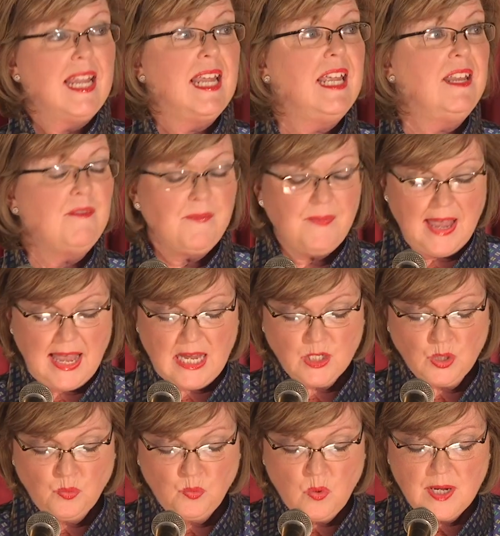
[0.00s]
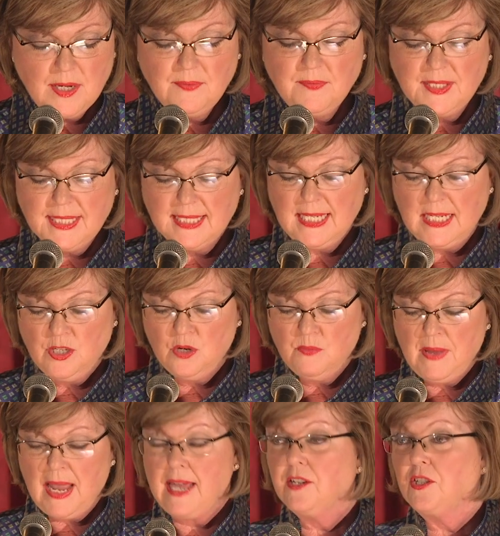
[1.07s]
In fact, one of the senior
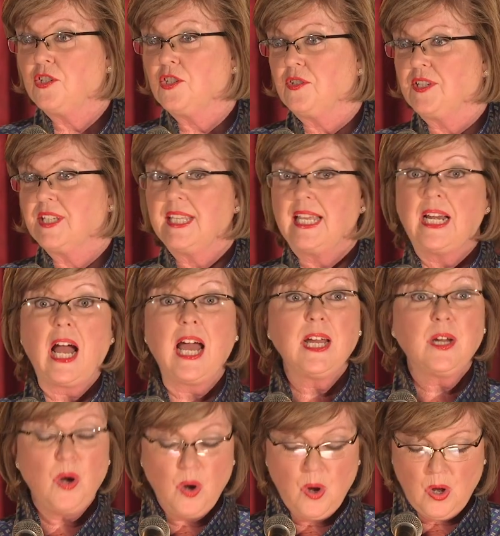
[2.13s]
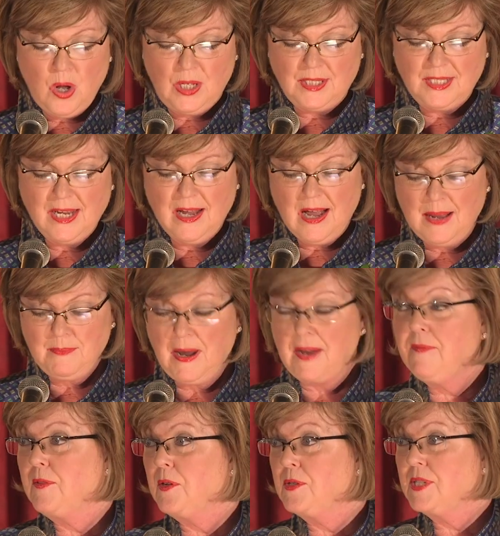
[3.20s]
managers that I called on my
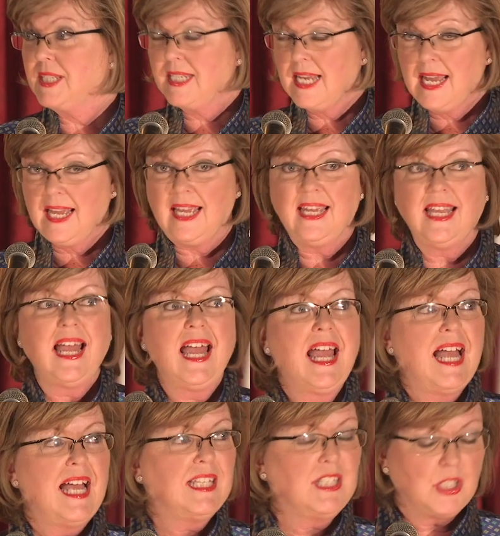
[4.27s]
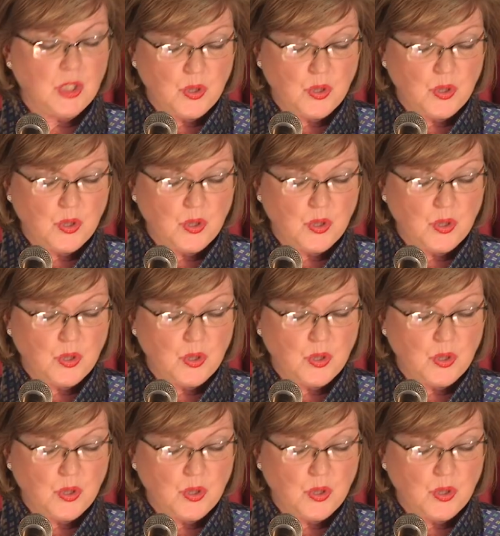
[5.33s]
first day as a